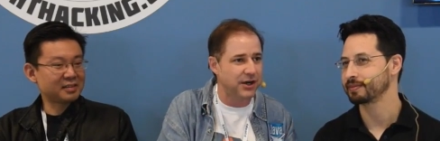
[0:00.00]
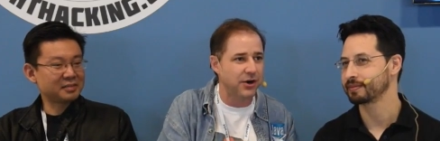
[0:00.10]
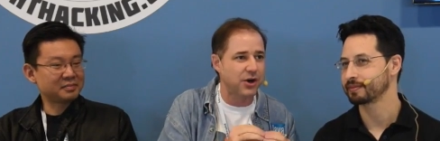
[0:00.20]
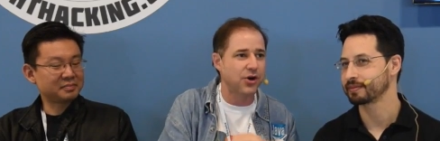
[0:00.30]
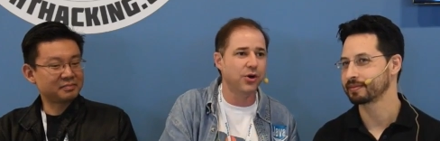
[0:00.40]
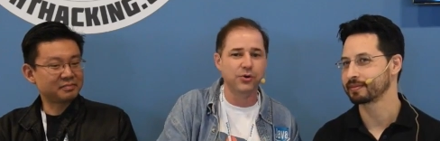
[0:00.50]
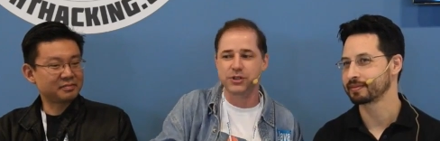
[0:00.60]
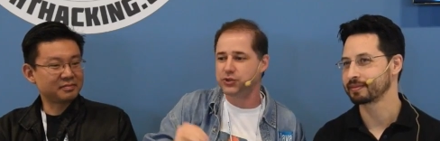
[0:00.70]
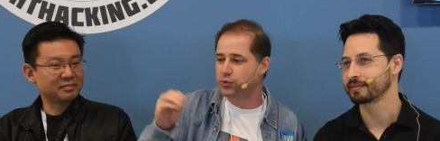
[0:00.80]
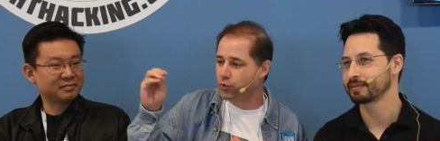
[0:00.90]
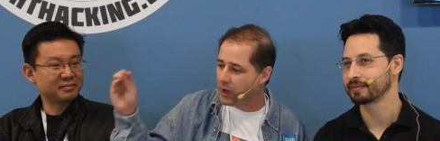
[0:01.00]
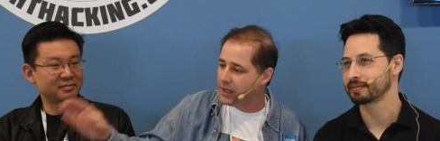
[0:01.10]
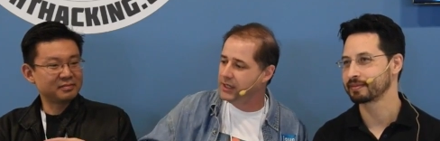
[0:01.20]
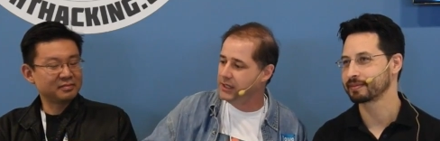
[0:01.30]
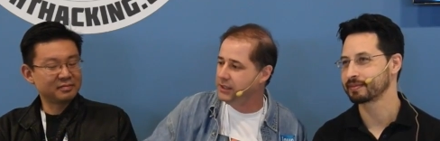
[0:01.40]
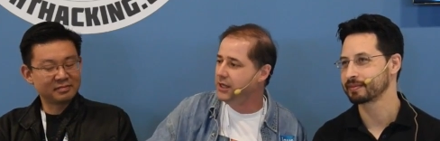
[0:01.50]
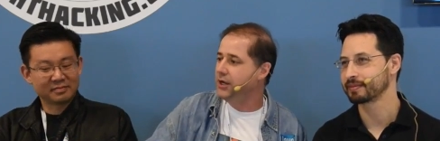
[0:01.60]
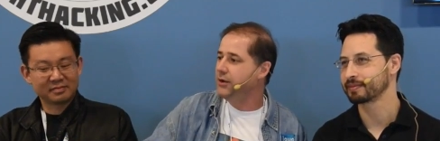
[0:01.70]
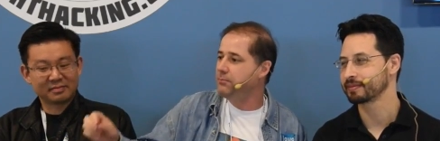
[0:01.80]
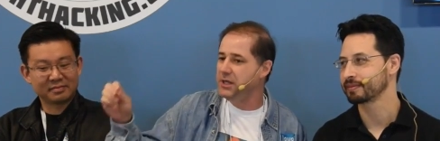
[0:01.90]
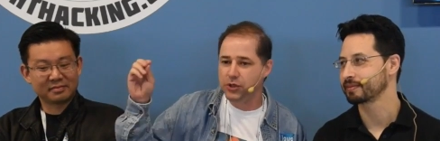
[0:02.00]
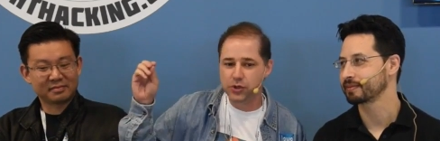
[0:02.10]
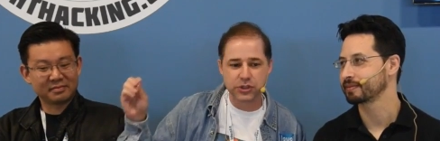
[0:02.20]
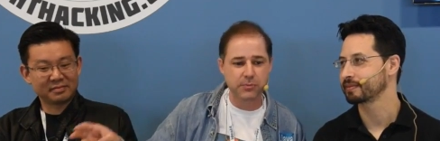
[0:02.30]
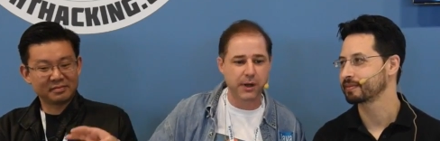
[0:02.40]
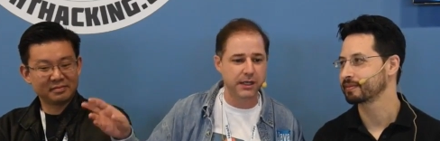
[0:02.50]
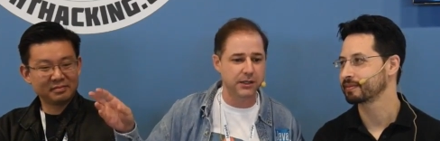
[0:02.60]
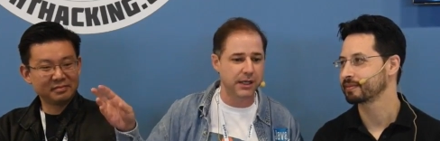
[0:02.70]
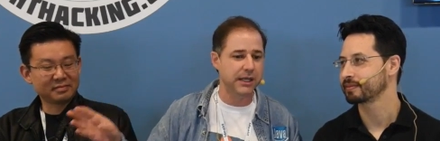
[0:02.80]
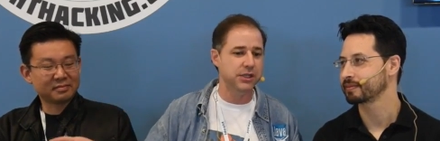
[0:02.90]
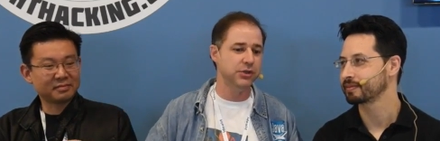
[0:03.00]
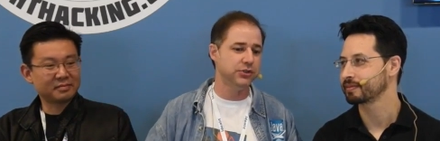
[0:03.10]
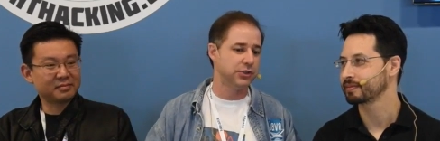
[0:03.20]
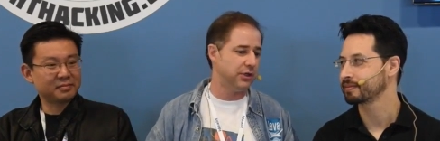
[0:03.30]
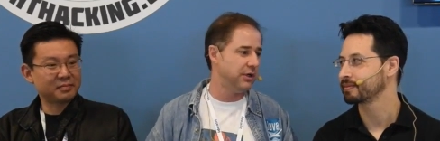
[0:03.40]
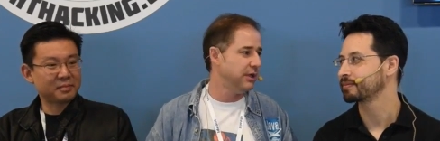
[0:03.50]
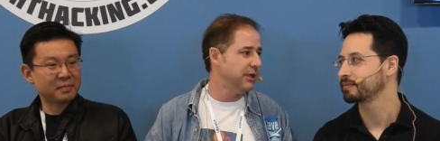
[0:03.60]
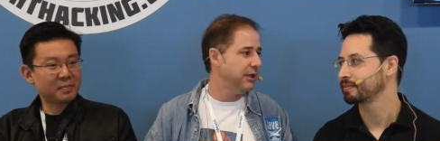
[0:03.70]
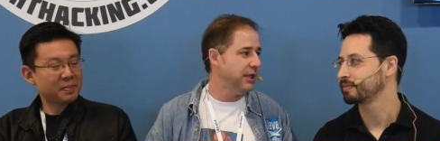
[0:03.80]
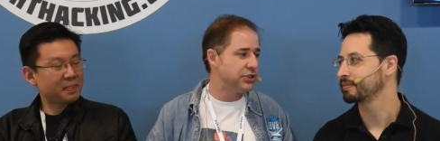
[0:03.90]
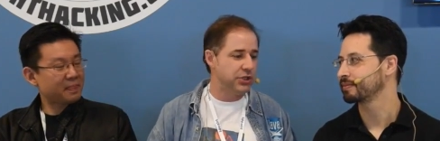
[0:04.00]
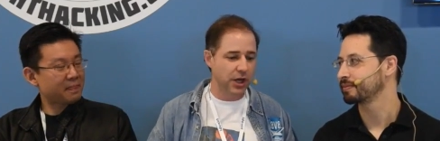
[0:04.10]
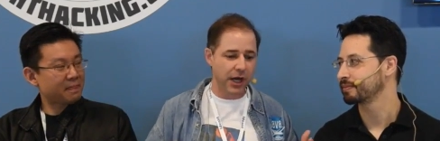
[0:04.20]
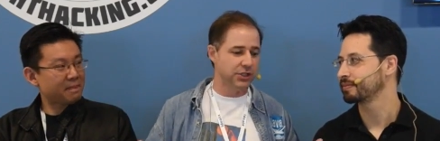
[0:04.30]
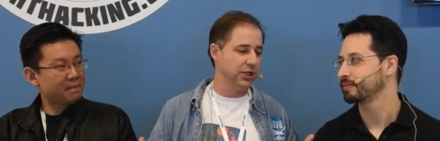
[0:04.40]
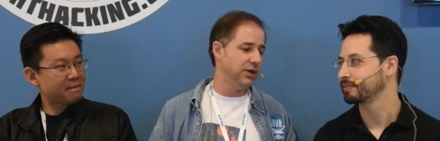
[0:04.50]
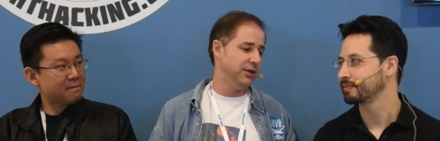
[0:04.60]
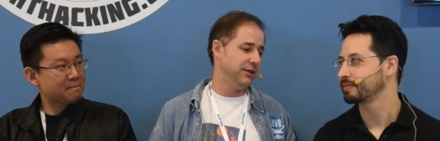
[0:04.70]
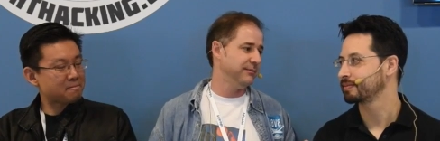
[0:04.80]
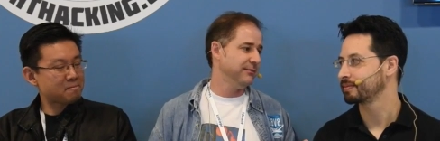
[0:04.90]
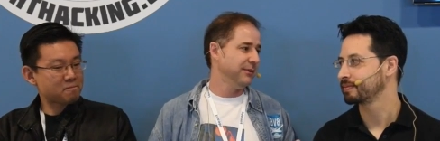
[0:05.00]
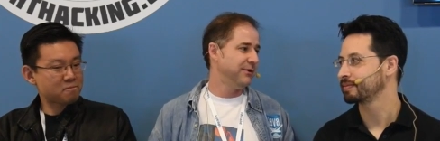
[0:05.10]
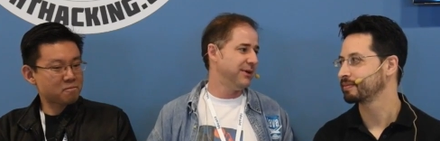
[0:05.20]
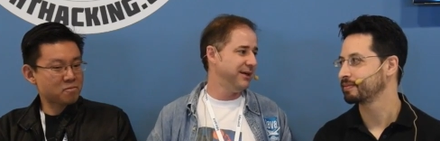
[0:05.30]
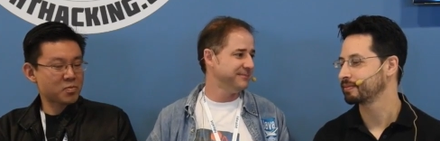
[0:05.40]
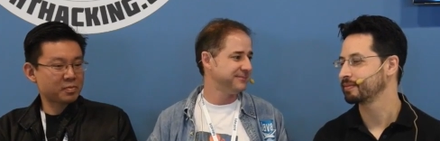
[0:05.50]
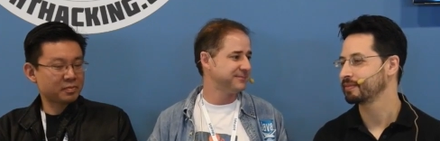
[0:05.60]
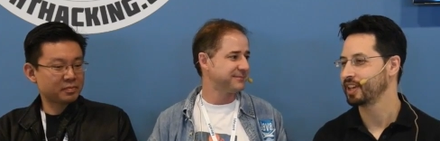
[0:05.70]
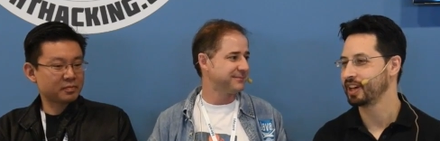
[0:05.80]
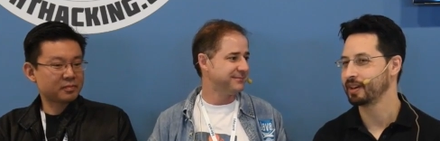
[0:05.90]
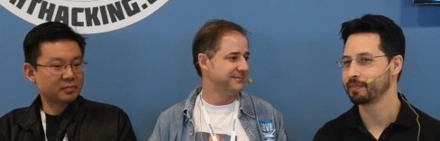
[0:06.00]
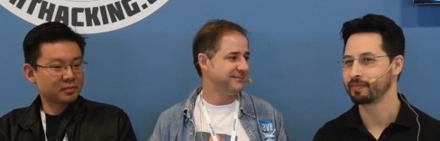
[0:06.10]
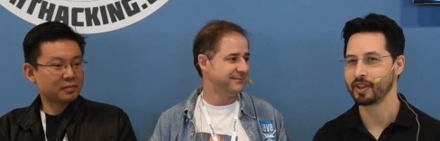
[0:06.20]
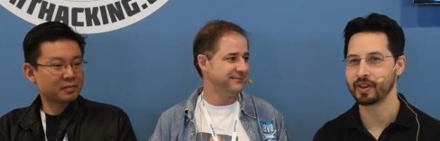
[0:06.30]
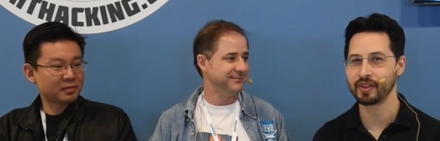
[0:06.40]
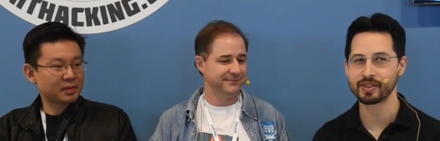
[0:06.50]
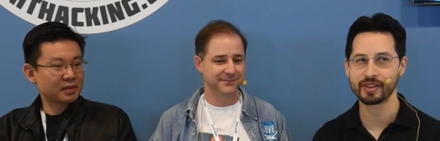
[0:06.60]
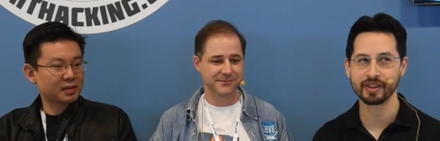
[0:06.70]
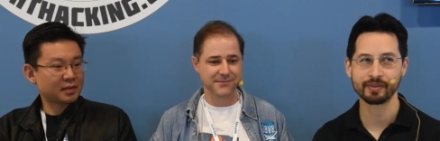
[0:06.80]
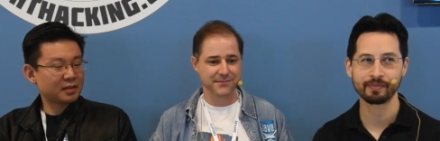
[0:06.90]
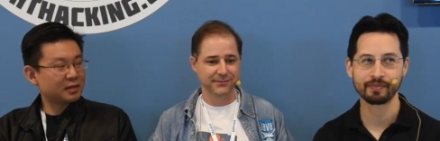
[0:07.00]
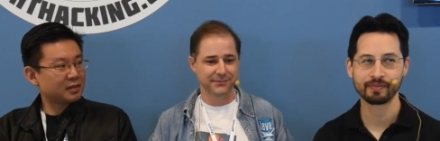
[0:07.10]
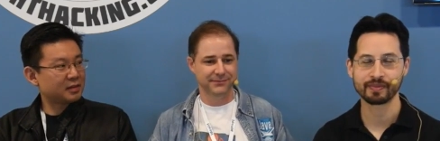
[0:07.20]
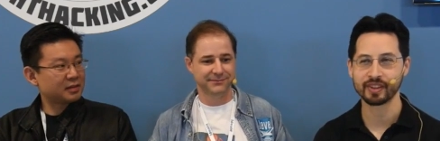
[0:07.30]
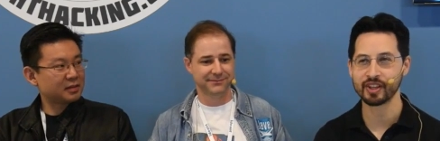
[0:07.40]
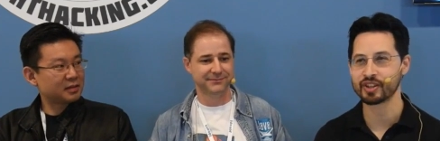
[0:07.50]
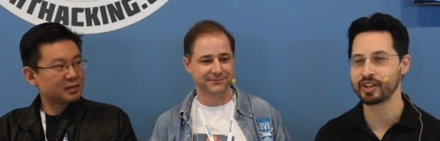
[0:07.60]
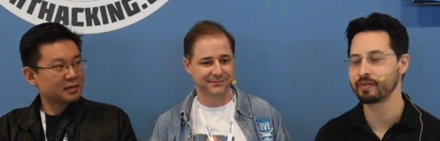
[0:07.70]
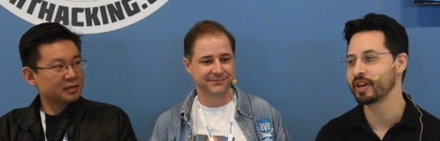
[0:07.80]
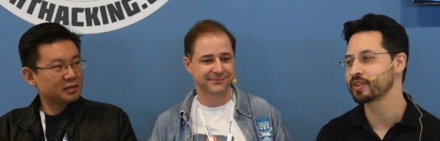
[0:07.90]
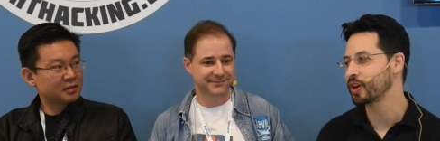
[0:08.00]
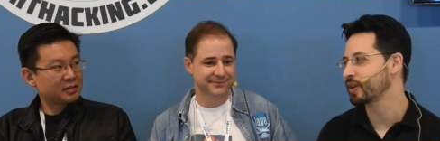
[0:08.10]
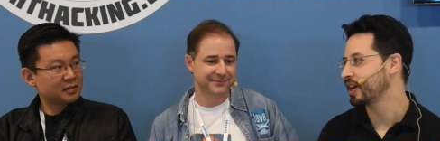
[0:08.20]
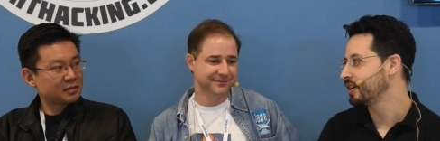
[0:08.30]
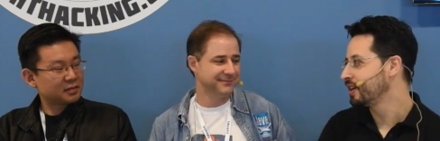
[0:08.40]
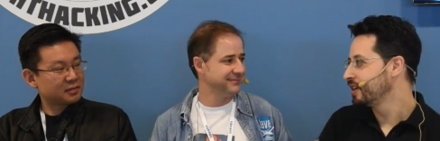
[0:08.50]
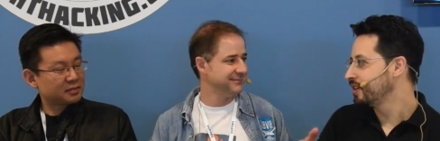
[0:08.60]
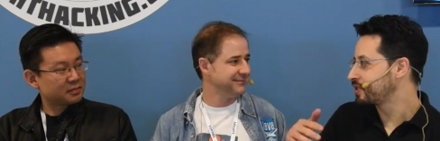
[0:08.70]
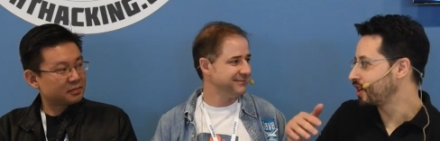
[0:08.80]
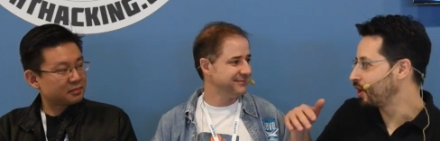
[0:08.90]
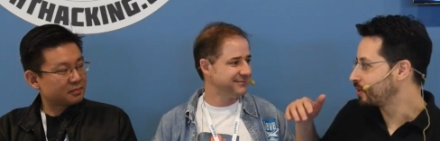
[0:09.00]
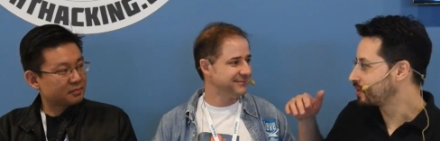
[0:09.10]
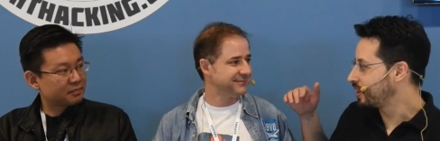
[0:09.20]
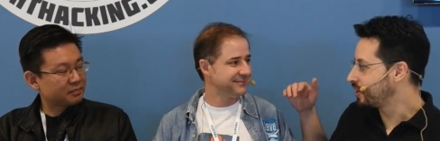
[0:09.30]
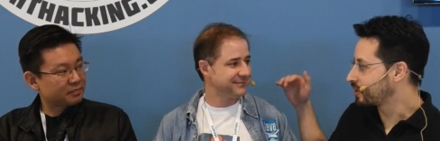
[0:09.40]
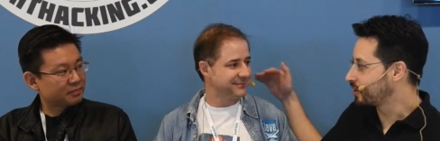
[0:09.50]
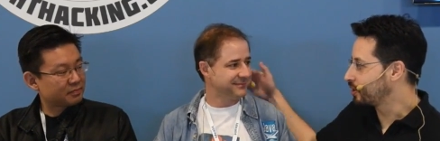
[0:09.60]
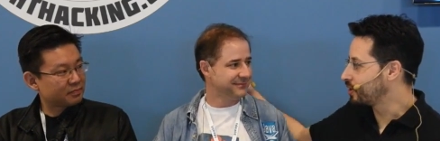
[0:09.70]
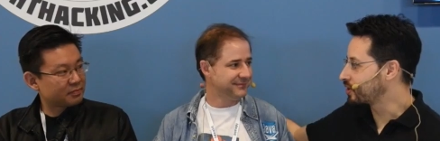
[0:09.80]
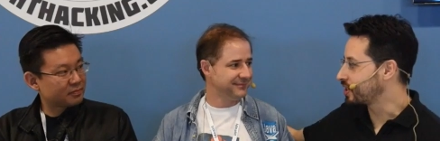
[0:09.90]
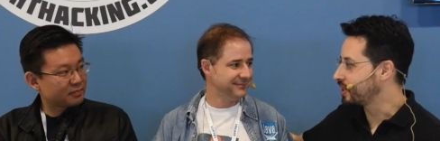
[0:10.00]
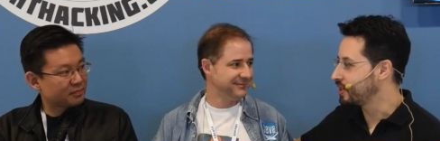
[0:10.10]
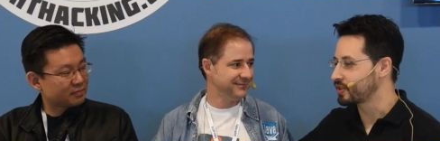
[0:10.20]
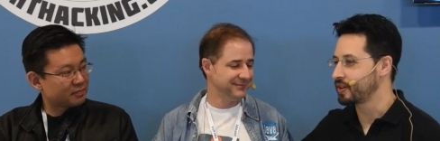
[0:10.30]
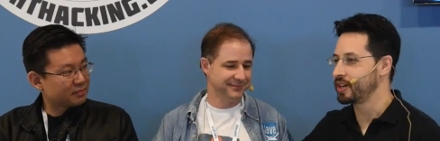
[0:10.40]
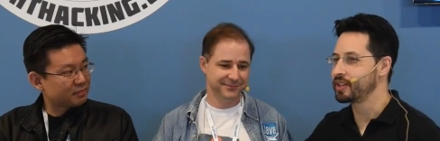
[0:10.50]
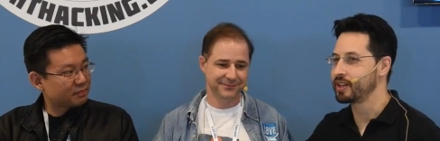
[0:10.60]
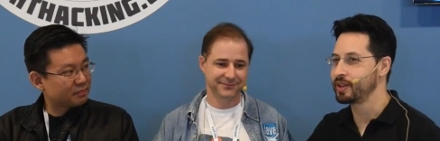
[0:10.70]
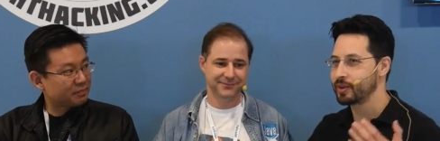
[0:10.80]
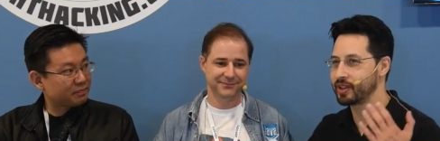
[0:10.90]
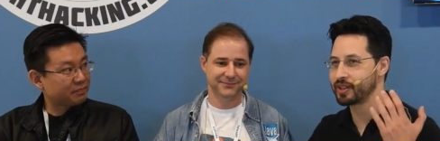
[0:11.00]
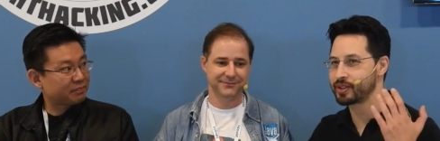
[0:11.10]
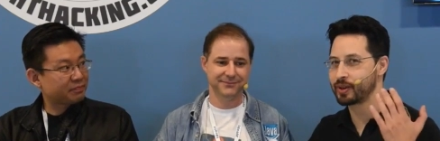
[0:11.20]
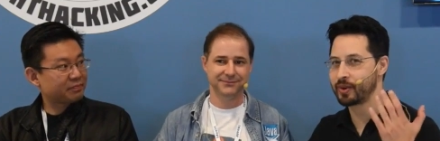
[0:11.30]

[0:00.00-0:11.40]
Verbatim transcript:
Speaker 1: our code is running, being used by an end user, it's not done, right?
Speaker 2: Yeah, no, that's, uh, that's good advice. Okay, so in conclusion, is there anything you would like to